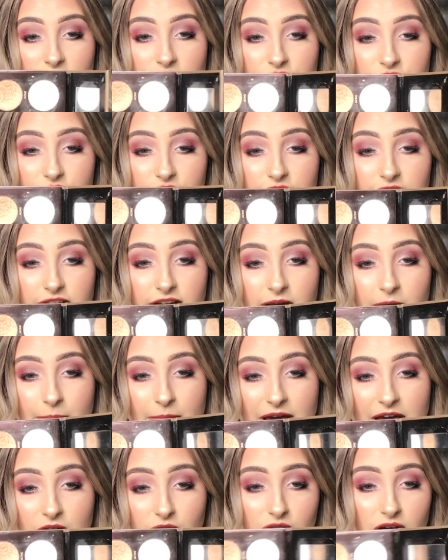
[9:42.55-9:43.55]
a good
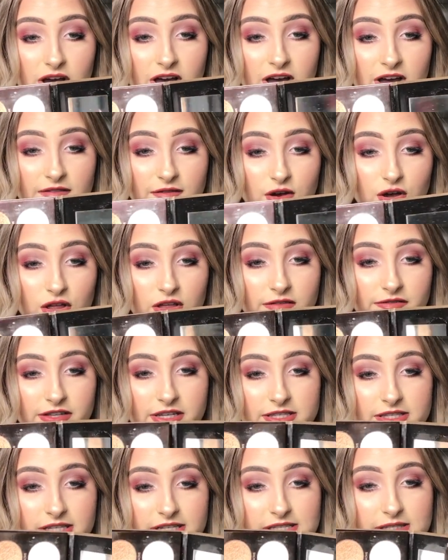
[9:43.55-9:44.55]
amount of all of
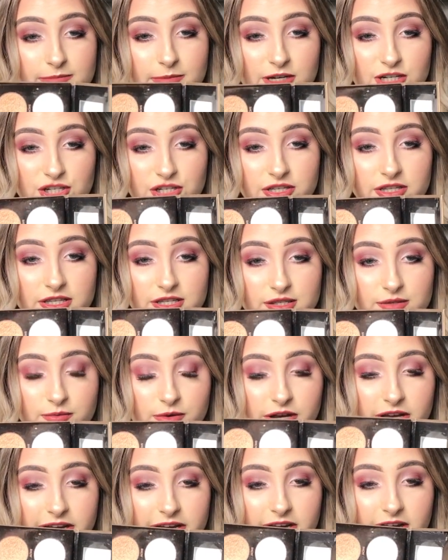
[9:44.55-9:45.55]
these, especially this
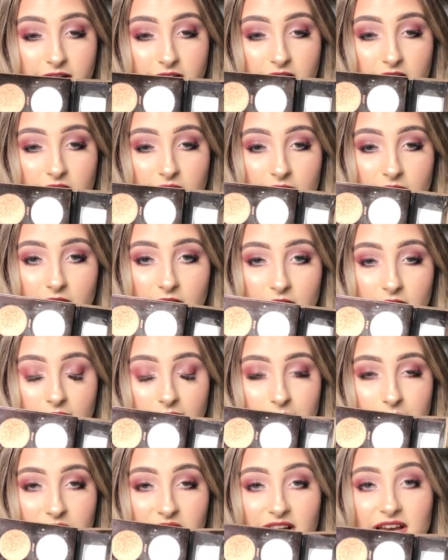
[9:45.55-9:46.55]
one.
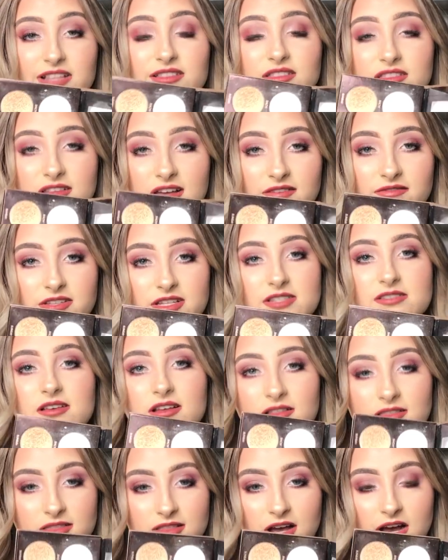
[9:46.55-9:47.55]
Um, I love these
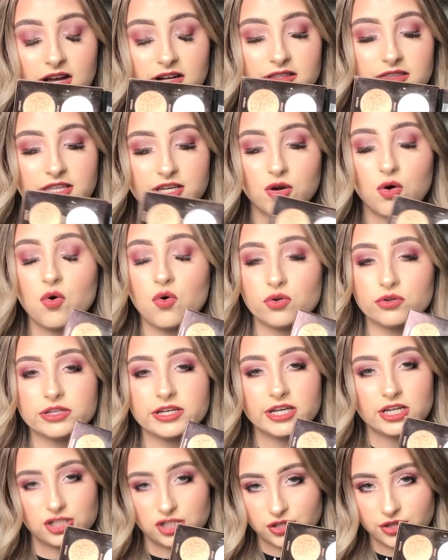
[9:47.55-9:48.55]
a lot. The
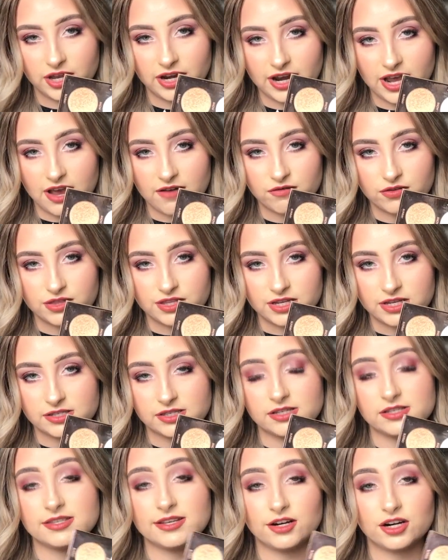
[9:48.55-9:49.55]
only issue that I have with
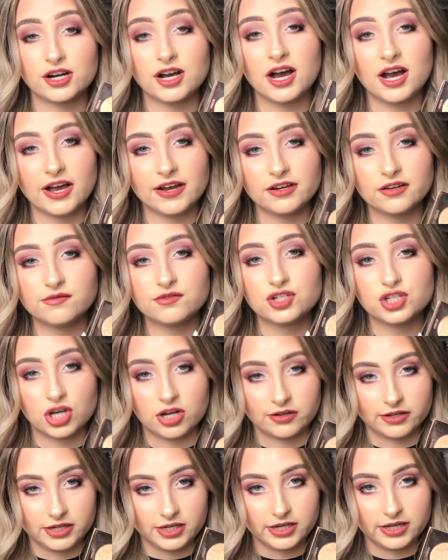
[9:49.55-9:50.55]
these is they're kind of
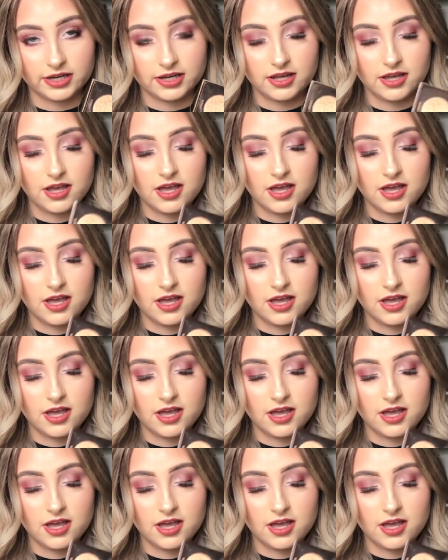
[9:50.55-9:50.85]
chunky.